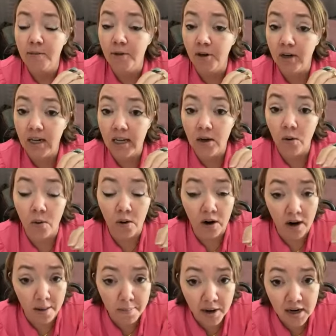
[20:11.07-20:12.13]
community
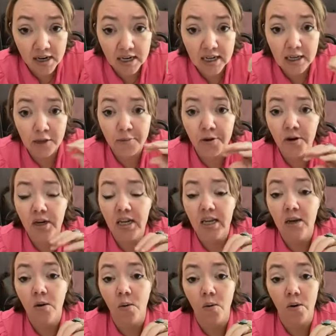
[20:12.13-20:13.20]
or a marketing
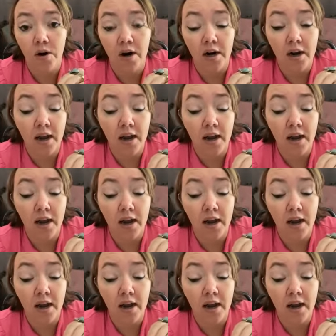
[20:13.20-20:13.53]
community or